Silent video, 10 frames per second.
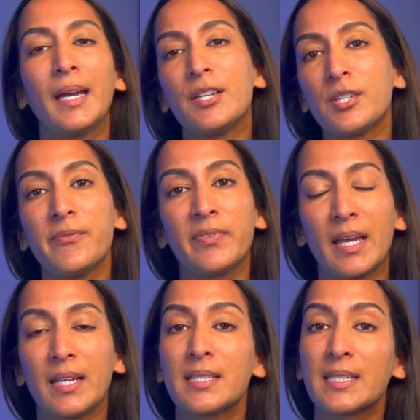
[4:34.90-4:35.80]
And don't
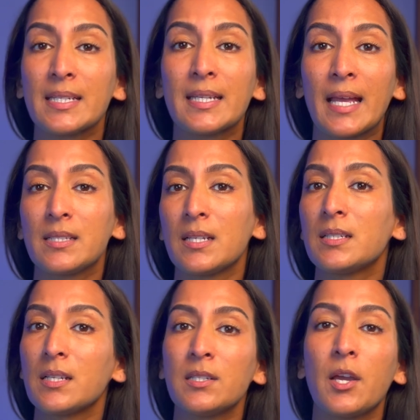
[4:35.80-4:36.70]
forget, skin cancer
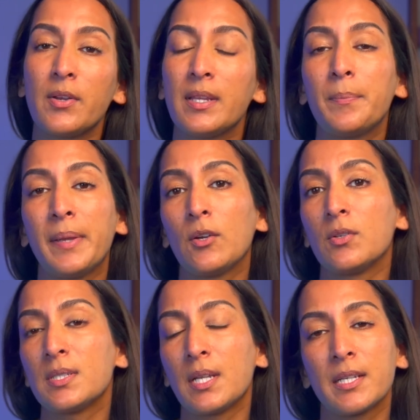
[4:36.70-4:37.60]
doesn't only appear on
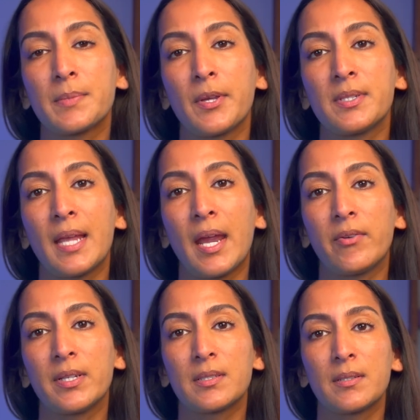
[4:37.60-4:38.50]
sun-exposed
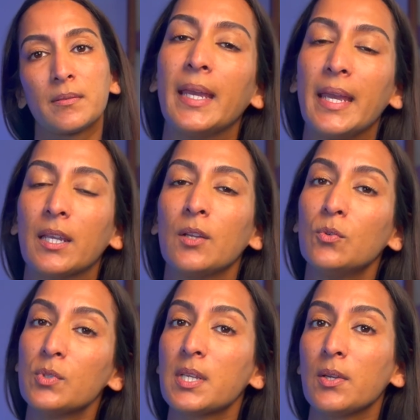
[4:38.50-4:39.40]
areas. It can
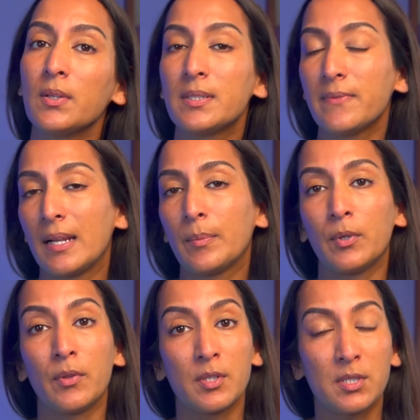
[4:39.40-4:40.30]
also develop
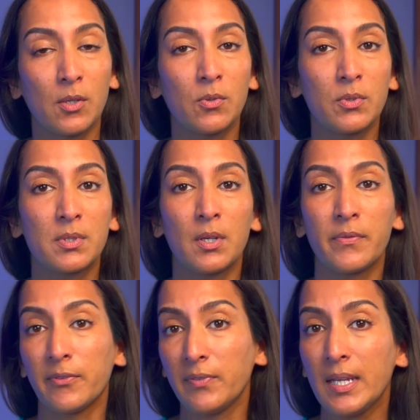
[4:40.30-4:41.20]
on the soles of
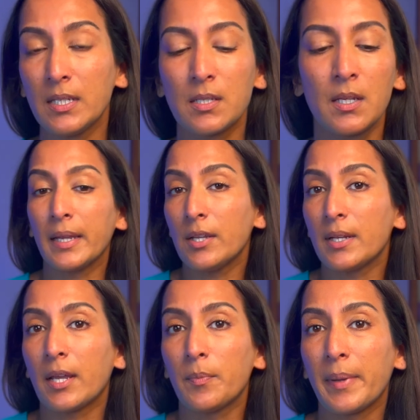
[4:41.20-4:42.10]
your feet, in your
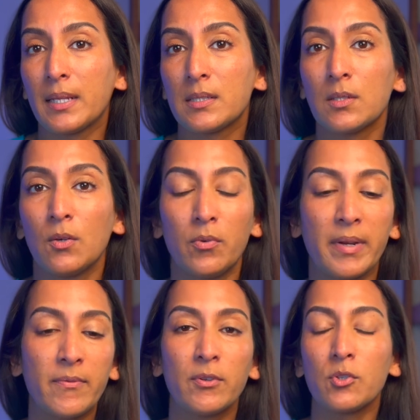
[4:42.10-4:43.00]
nail beds, or
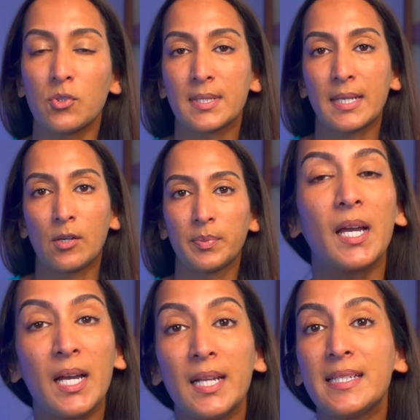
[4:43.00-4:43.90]
even on your scalp.
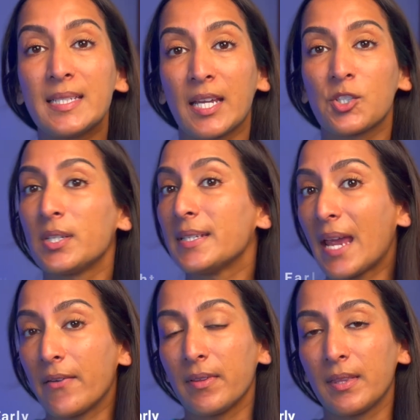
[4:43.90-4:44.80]
Early detection is
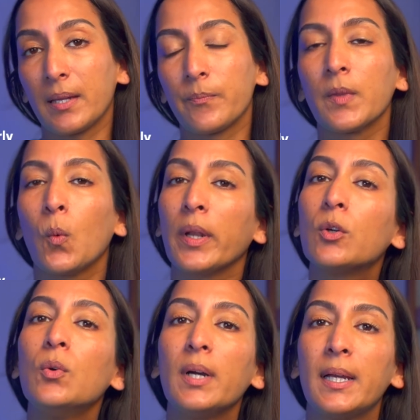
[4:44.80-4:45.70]
everything. When
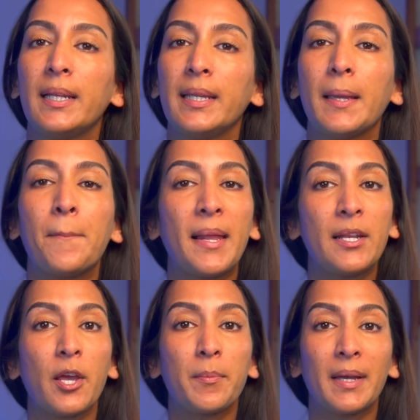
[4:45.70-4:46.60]
caught early,
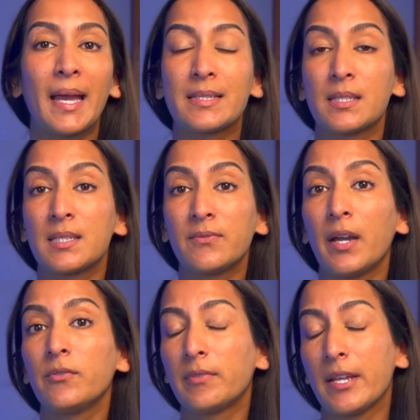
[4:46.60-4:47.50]
melanoma has a
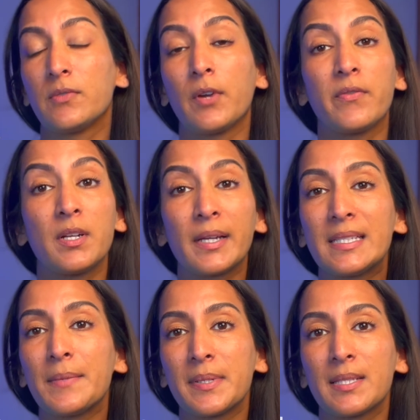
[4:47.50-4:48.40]
survival rate of over
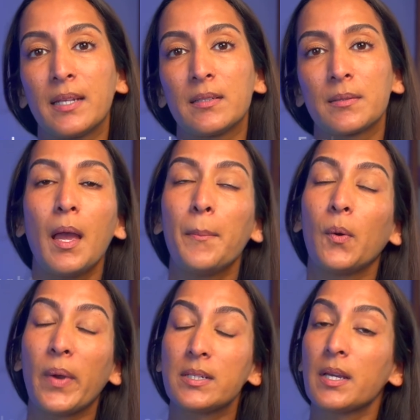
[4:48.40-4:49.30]
90%, but
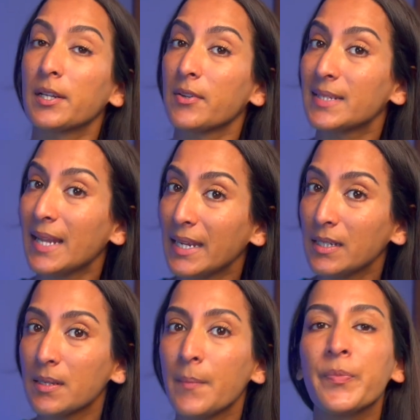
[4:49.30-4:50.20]
when diagnosed
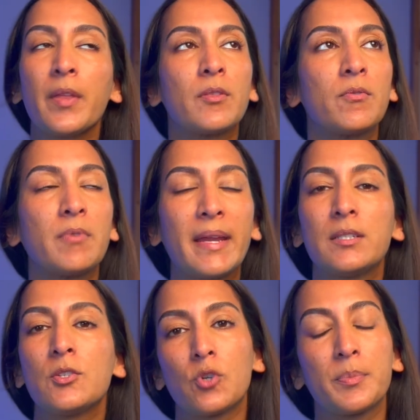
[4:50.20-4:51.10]
late, the
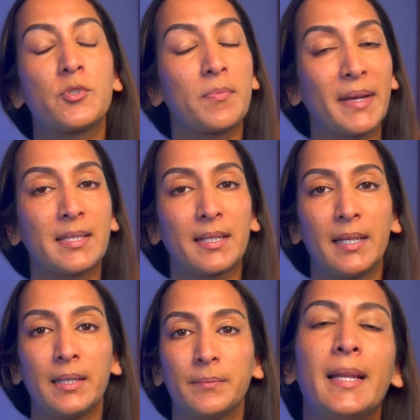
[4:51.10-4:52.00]
rate drops
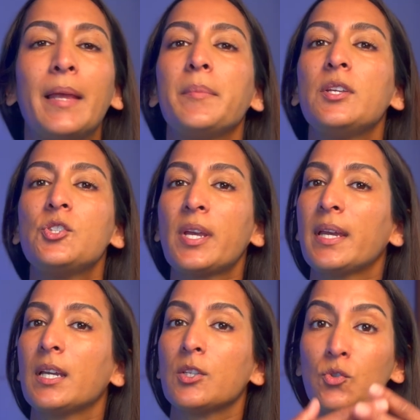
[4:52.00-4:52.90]
dramatically. Let me
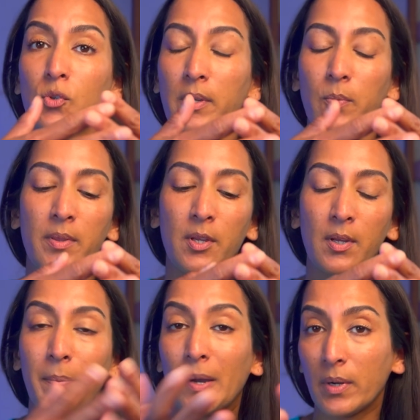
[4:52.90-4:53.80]
share a story with you
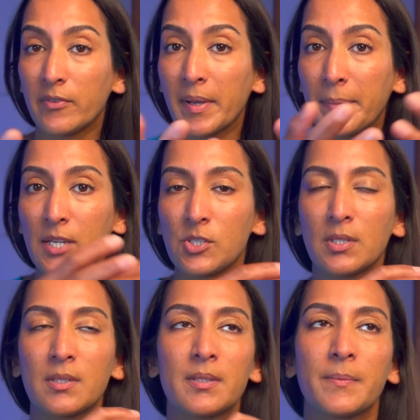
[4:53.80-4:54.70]
about one of my
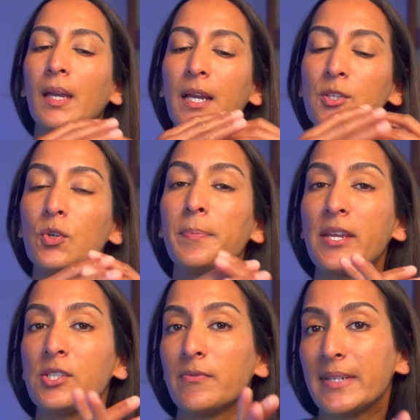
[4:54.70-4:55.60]
patients. I saw a
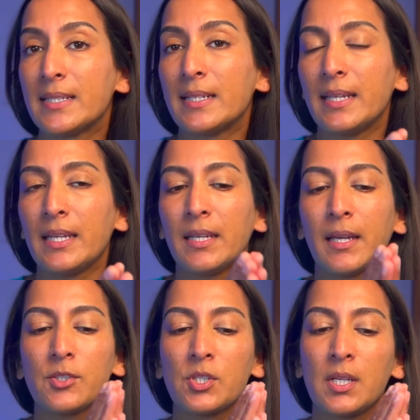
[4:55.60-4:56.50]
patient recently.
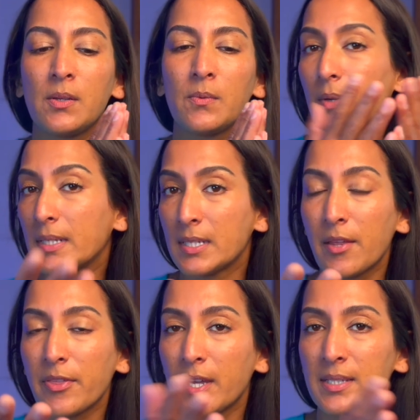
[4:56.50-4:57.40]
She is in her
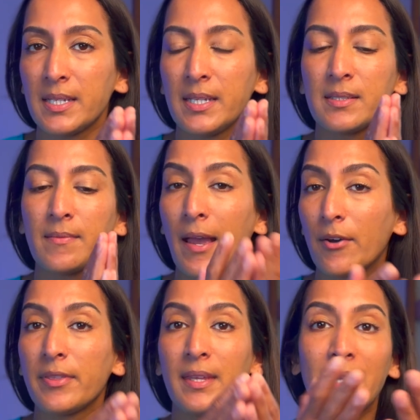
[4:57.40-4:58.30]
30s,
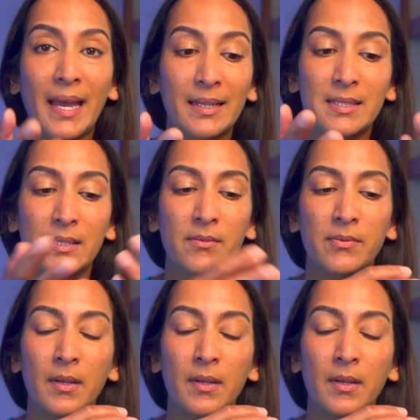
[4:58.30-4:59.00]
healthy, active.